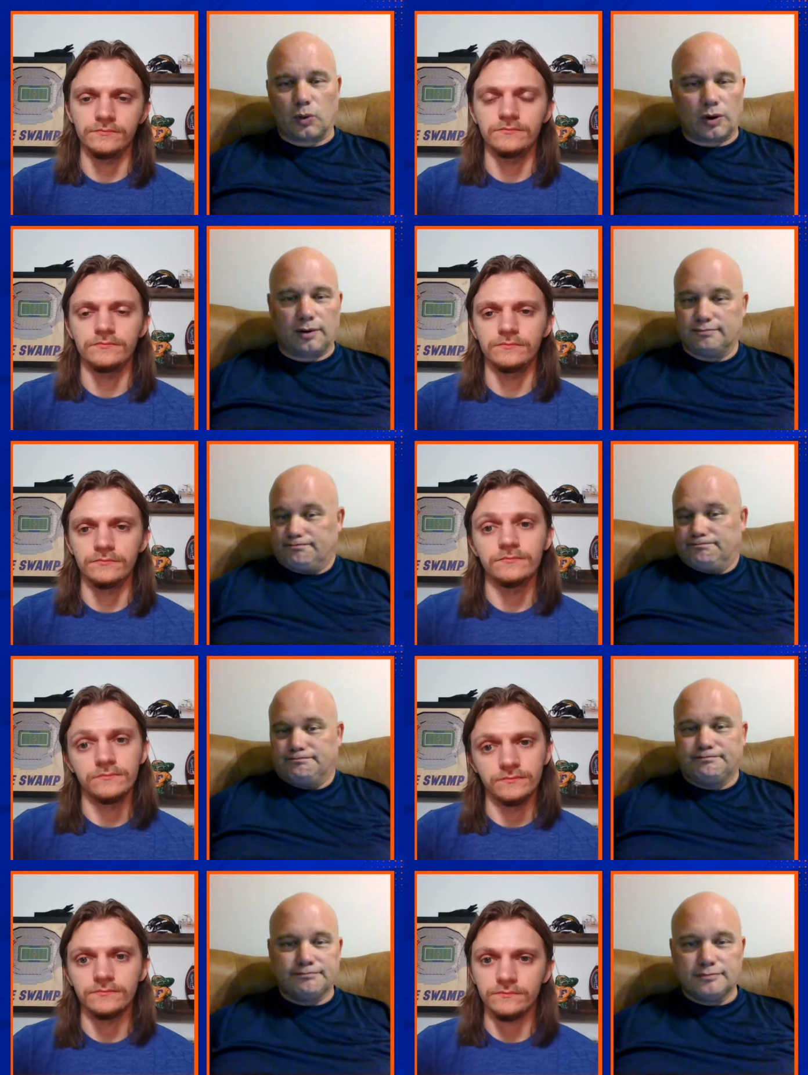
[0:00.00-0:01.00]
Speaker 1: quarter.
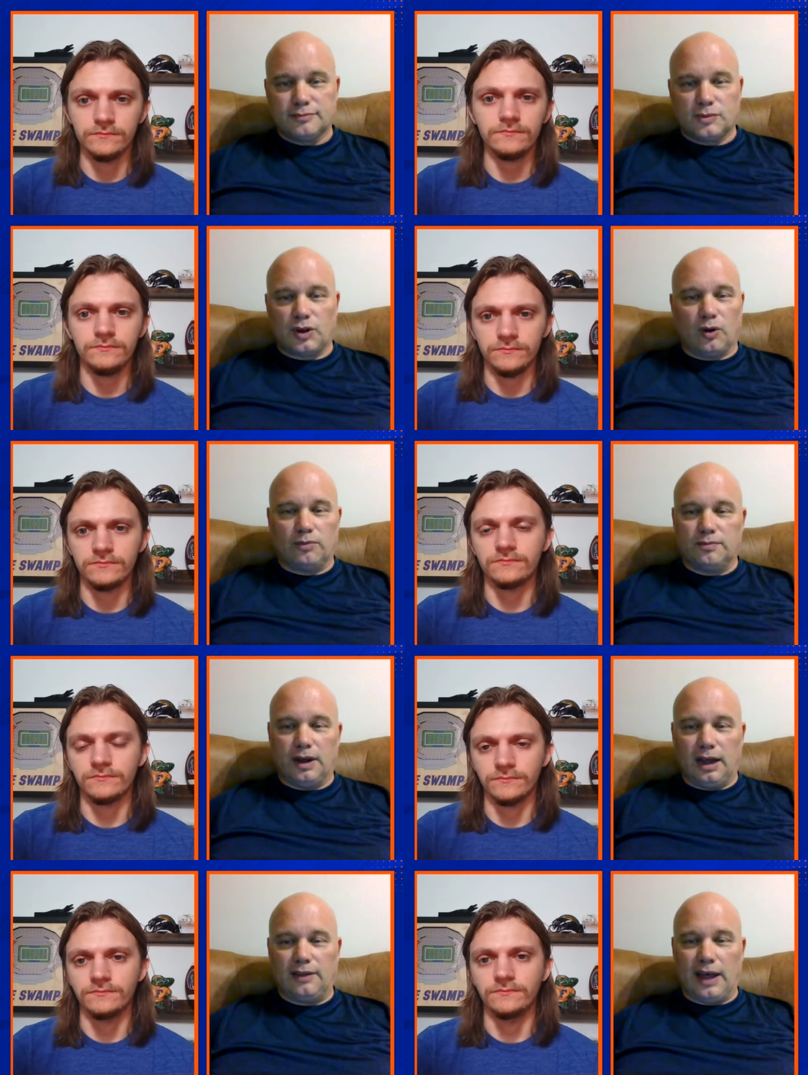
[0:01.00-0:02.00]
So
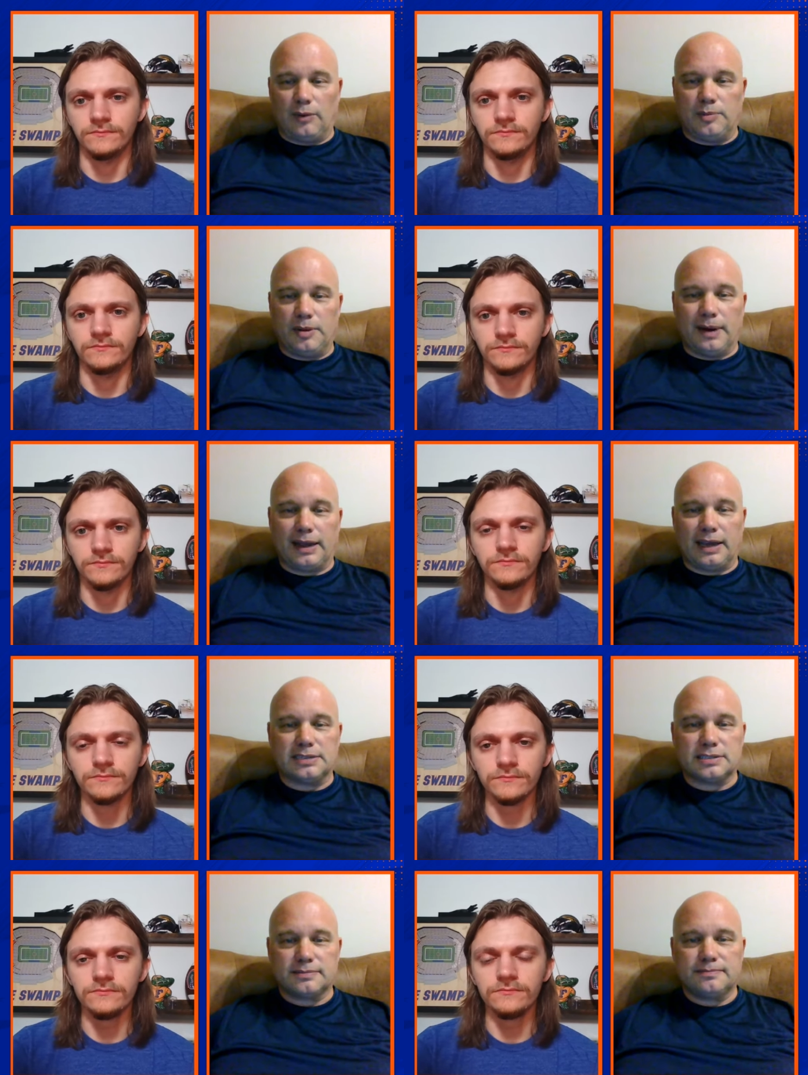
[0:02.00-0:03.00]
uh, that would be my
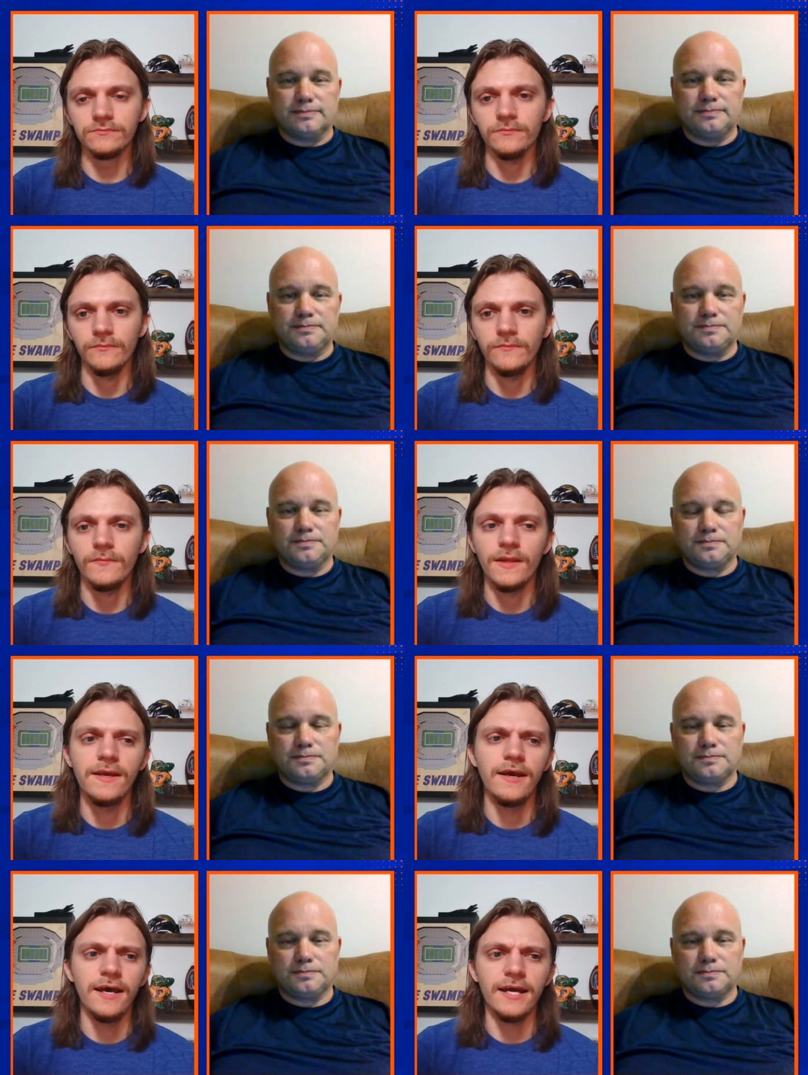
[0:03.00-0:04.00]
guess.
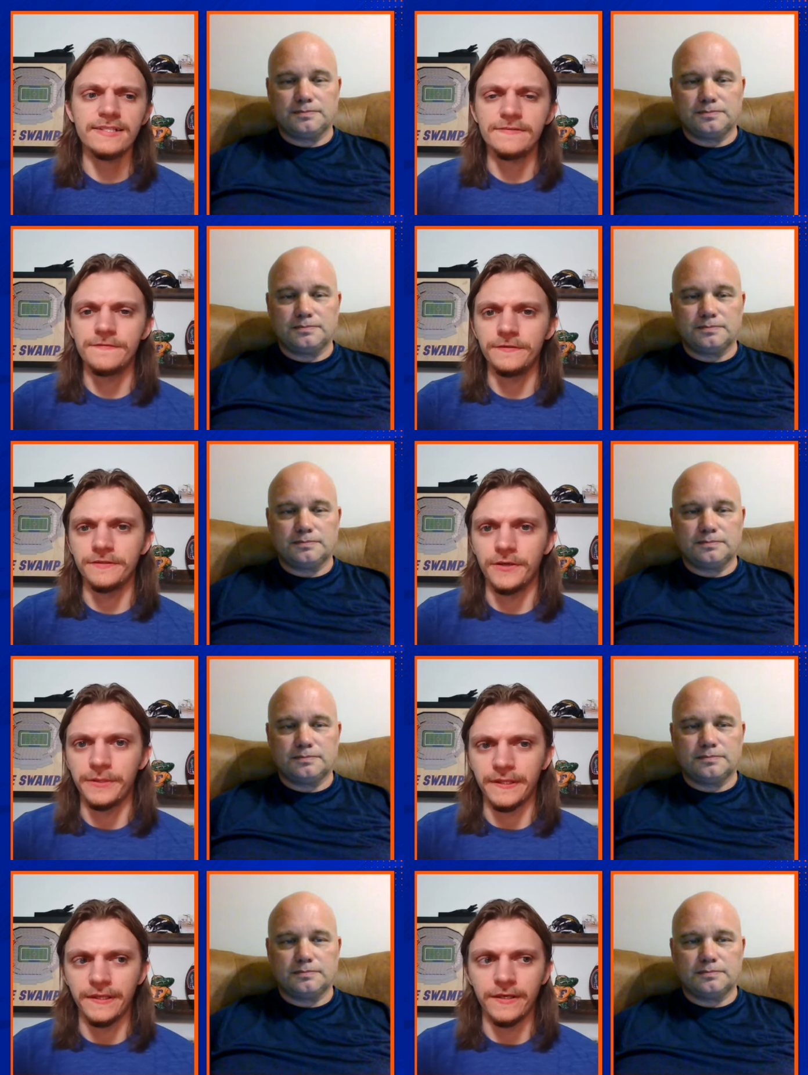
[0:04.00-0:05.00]
Speaker 2: How does it feel
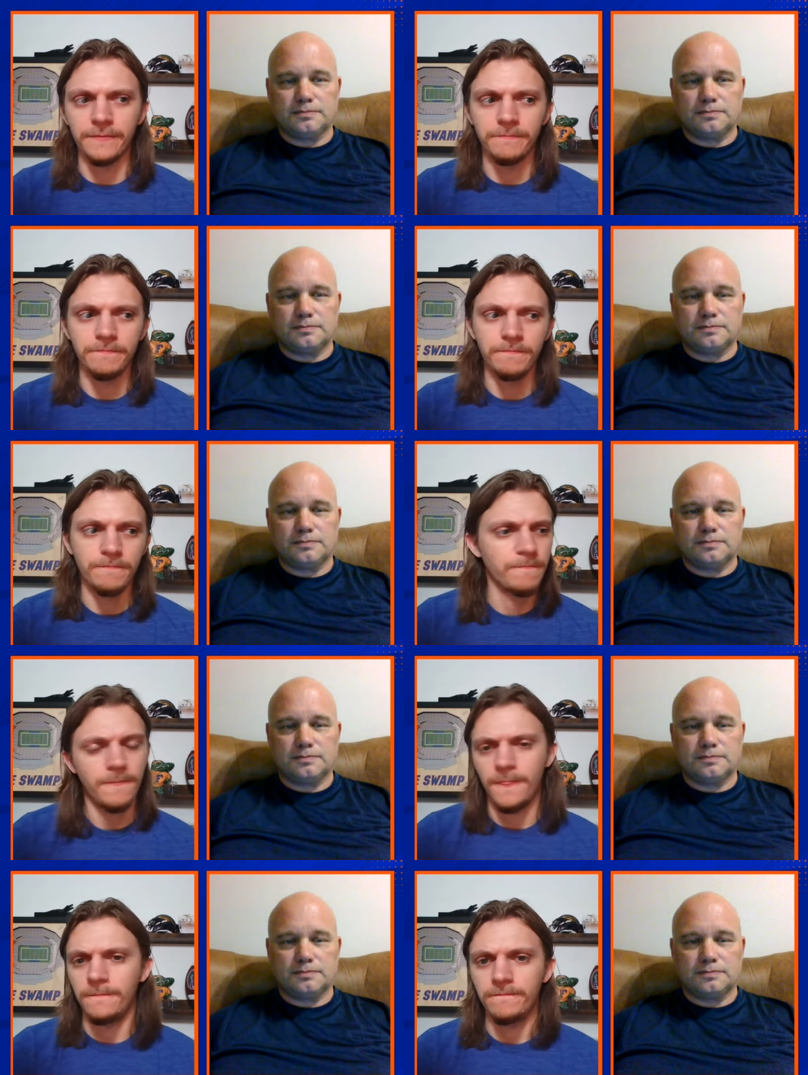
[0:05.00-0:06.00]
knowing that
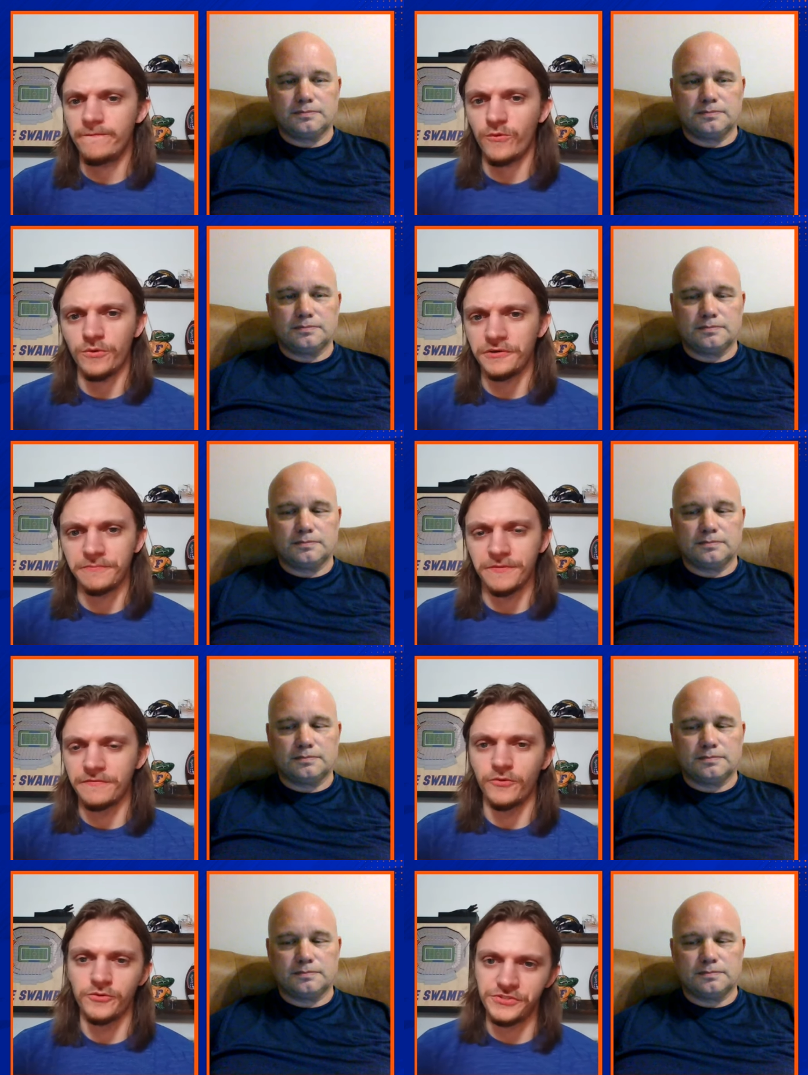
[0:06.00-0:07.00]
for the
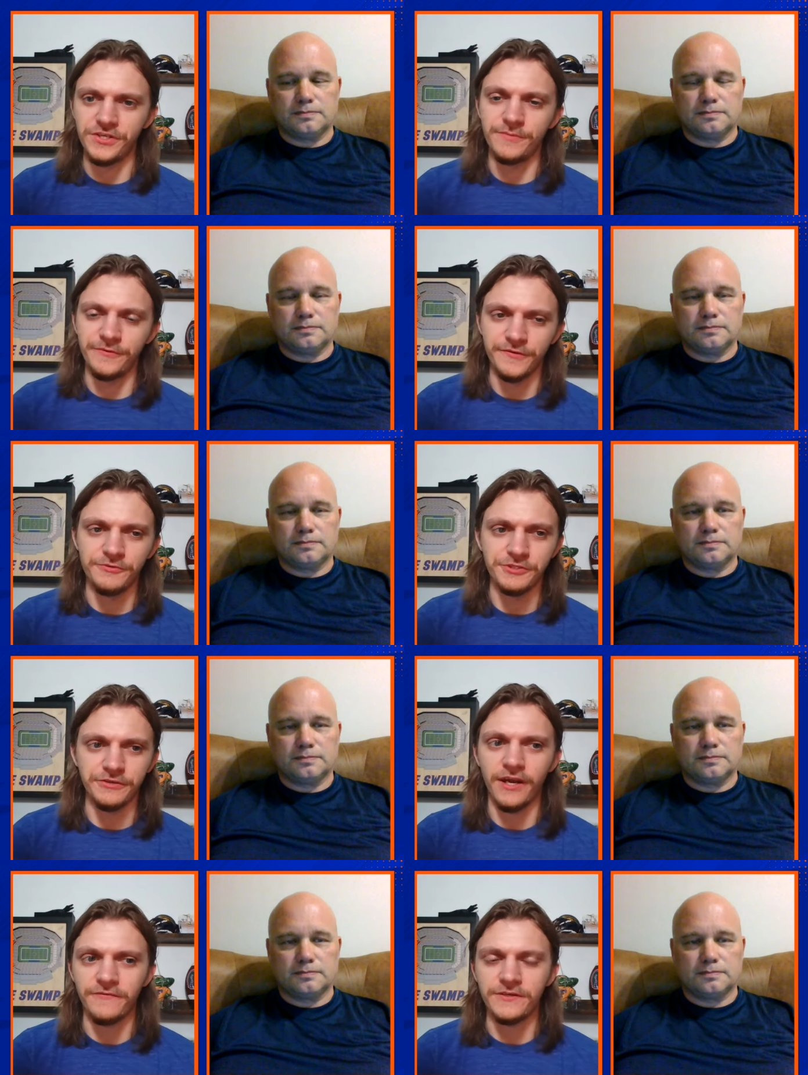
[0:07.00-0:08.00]
foreseeable
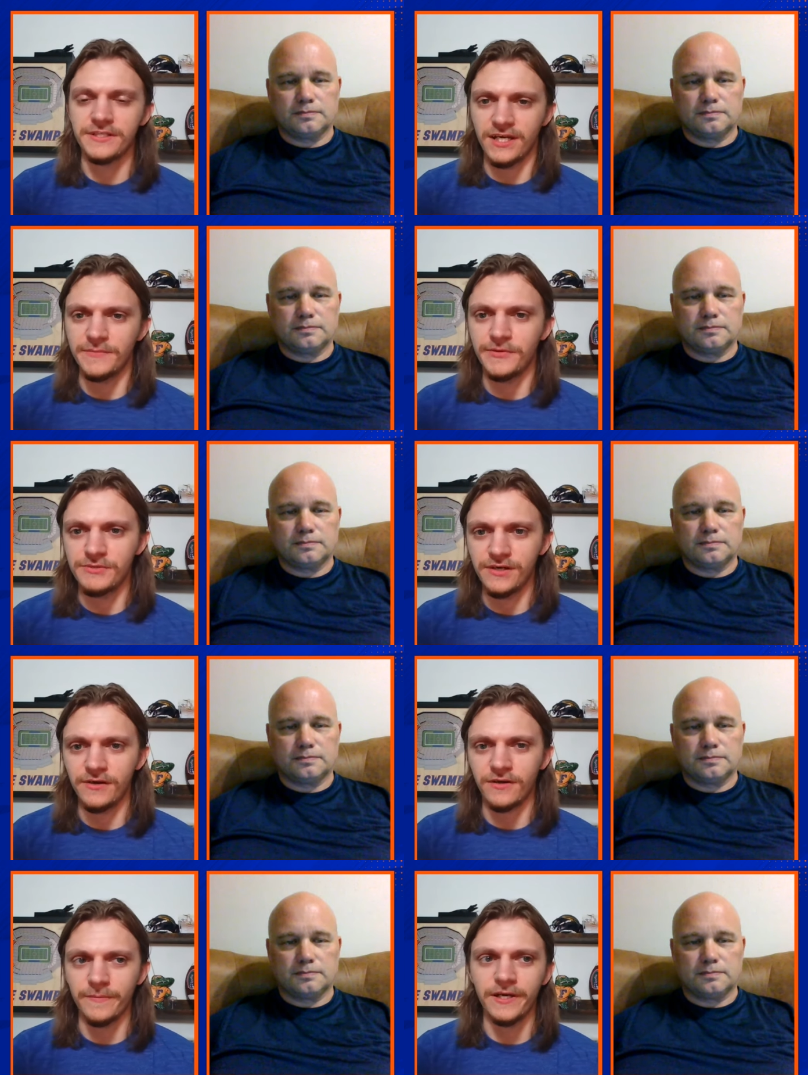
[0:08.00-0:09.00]
future, every time you
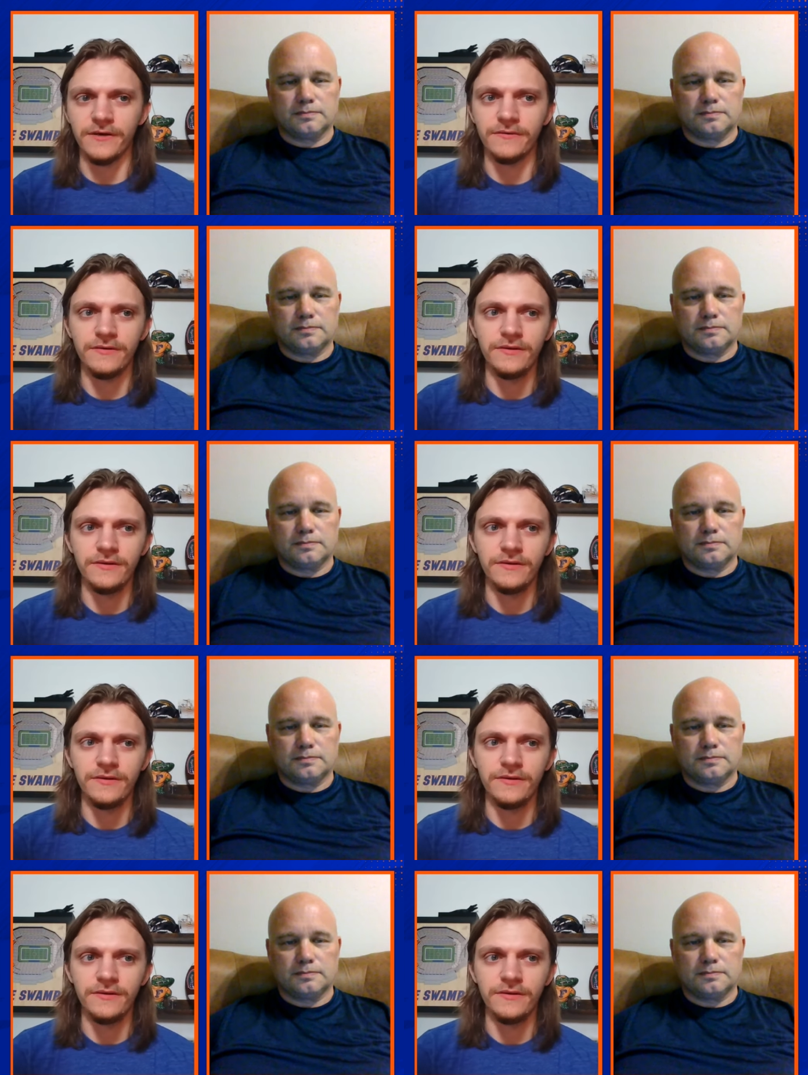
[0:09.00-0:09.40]
talk about